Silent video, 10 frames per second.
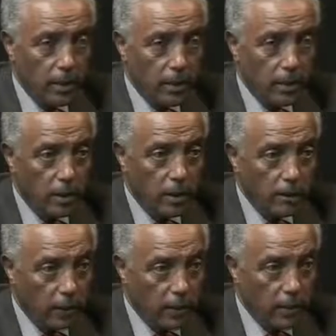the
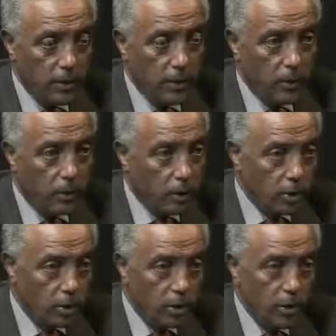different
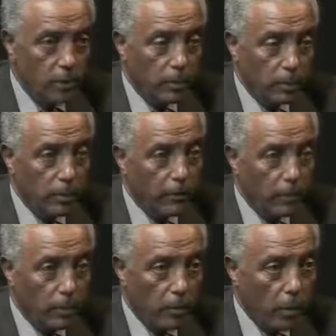regions and people
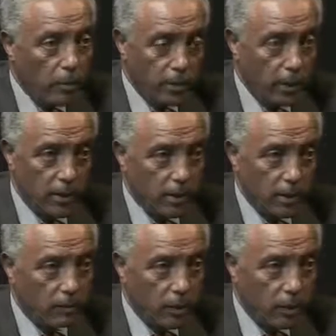from all sectors of the